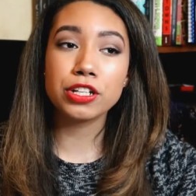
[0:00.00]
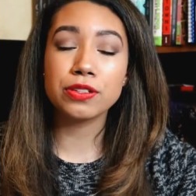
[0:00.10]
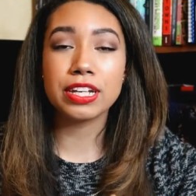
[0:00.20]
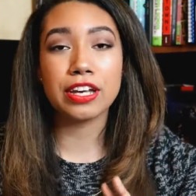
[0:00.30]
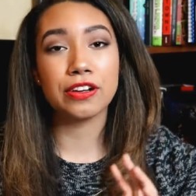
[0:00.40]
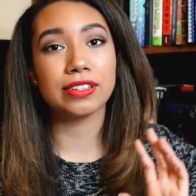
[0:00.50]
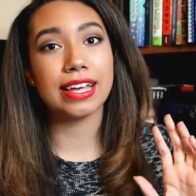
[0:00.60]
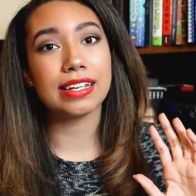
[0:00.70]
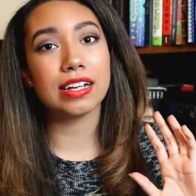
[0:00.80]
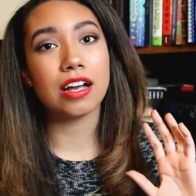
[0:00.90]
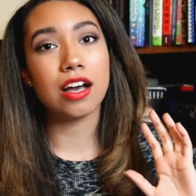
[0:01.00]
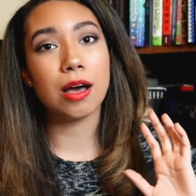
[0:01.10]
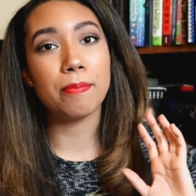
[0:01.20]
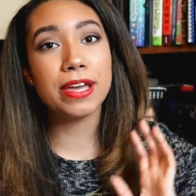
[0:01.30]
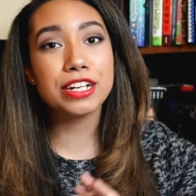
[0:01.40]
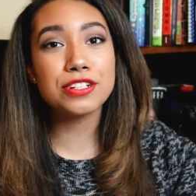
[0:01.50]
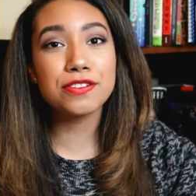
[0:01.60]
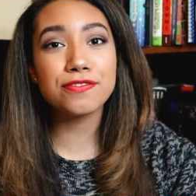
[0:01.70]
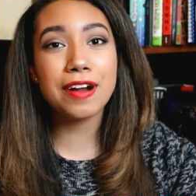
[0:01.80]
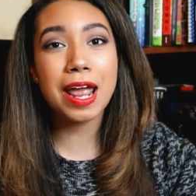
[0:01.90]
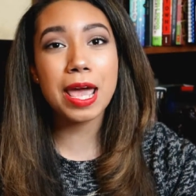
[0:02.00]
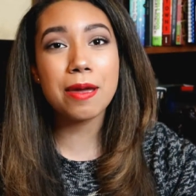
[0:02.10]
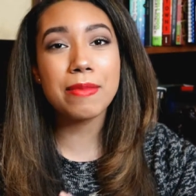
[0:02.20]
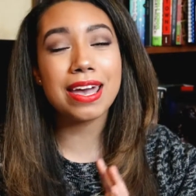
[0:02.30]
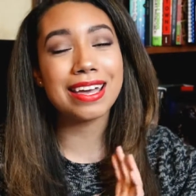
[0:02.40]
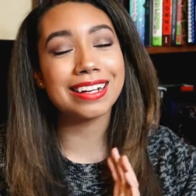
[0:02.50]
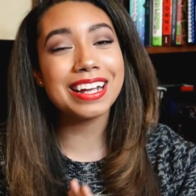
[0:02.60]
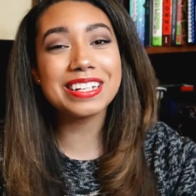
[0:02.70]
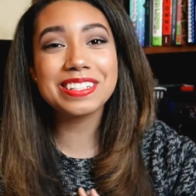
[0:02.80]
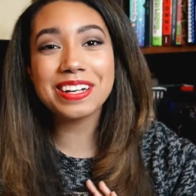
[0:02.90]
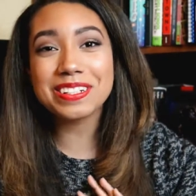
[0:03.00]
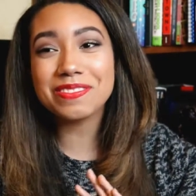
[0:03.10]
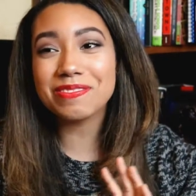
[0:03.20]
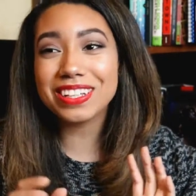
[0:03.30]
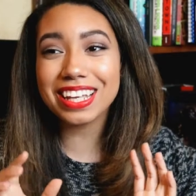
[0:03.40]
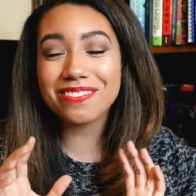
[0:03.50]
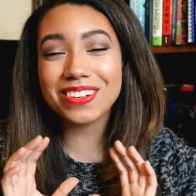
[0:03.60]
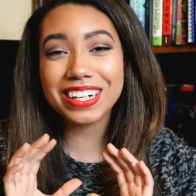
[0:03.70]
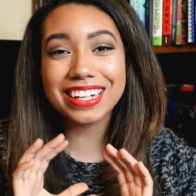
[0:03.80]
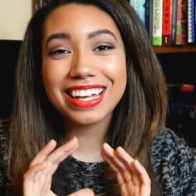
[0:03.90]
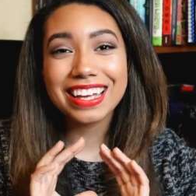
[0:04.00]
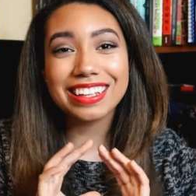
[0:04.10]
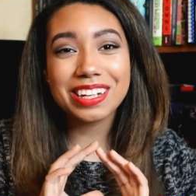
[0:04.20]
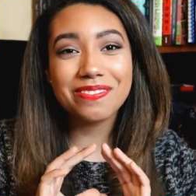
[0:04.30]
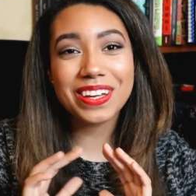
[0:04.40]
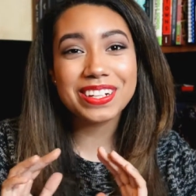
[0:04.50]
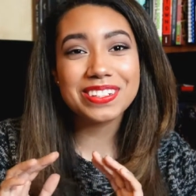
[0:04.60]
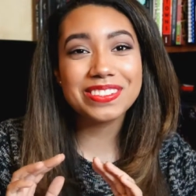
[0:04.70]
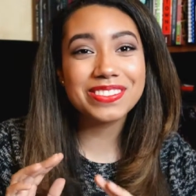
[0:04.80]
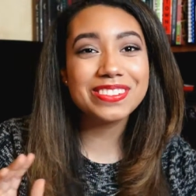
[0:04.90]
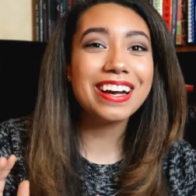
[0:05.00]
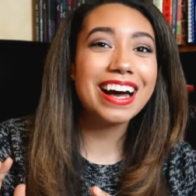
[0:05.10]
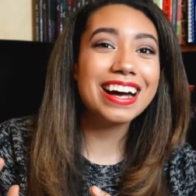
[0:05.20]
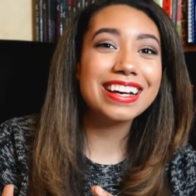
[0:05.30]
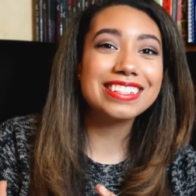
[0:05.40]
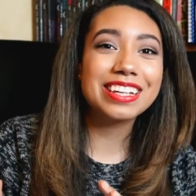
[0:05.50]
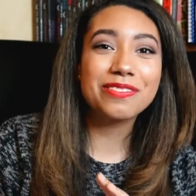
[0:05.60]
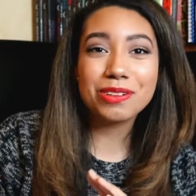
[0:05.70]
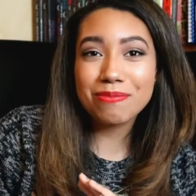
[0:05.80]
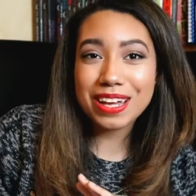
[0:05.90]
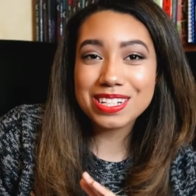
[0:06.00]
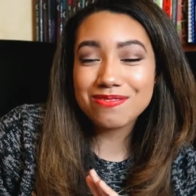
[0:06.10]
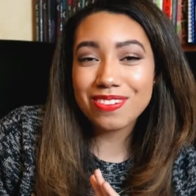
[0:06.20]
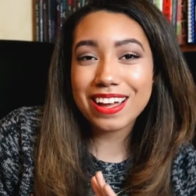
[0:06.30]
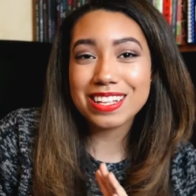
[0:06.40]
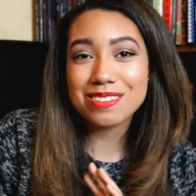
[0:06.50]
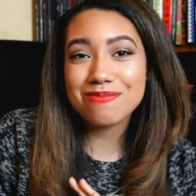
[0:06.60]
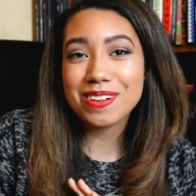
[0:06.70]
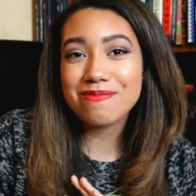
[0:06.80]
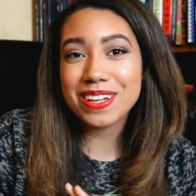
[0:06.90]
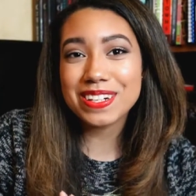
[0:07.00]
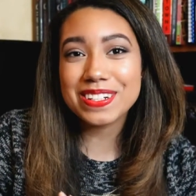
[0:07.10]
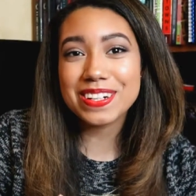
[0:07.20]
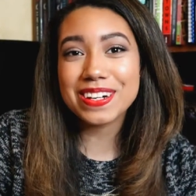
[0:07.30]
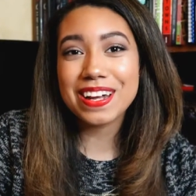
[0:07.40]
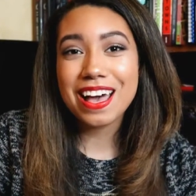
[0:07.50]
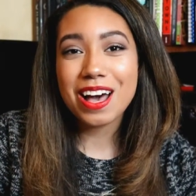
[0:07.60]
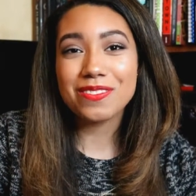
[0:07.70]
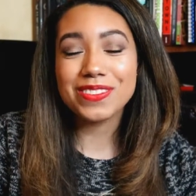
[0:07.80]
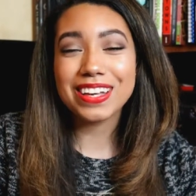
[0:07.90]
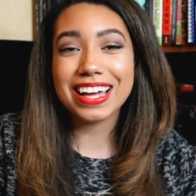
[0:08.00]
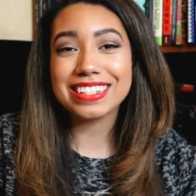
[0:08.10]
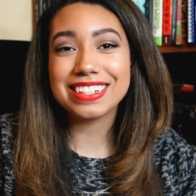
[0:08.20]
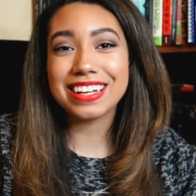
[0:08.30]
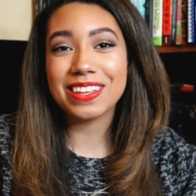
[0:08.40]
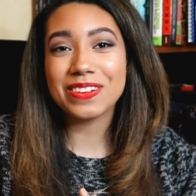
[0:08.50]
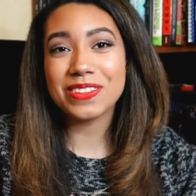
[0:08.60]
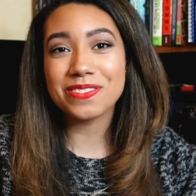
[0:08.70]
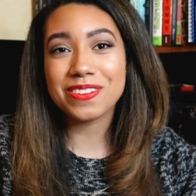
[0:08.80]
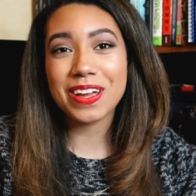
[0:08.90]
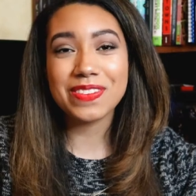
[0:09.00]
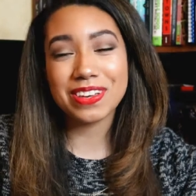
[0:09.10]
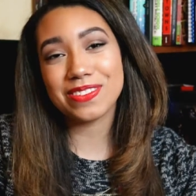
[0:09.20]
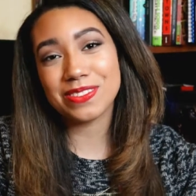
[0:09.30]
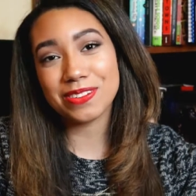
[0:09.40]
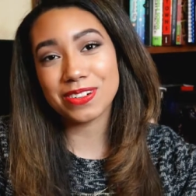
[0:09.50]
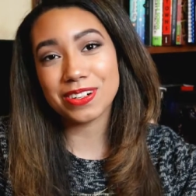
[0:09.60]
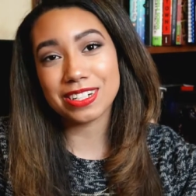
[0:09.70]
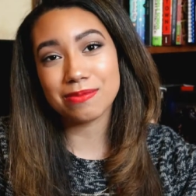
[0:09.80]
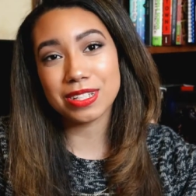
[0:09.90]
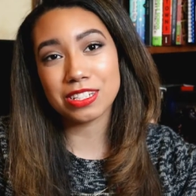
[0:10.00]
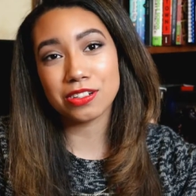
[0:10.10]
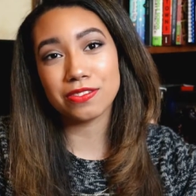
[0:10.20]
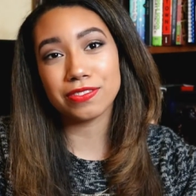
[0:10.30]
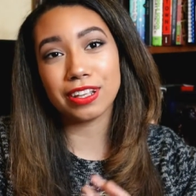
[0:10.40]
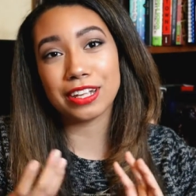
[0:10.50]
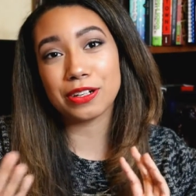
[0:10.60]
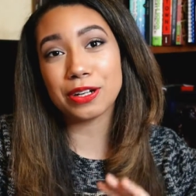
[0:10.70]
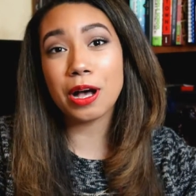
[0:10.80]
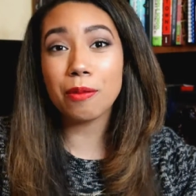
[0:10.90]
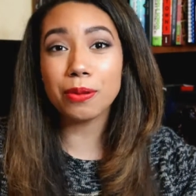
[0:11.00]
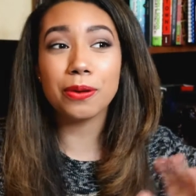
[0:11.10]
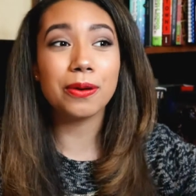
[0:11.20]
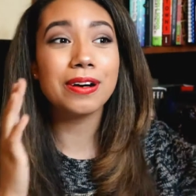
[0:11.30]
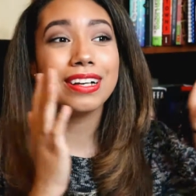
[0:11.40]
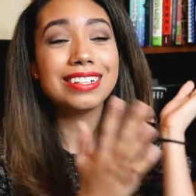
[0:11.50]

You could get her like a picture frame and a nice touch would be like putting like a picture of you guys like if you're best friends put a picture of you guys together in the frame and give it to her for Christmas or if like you're a couple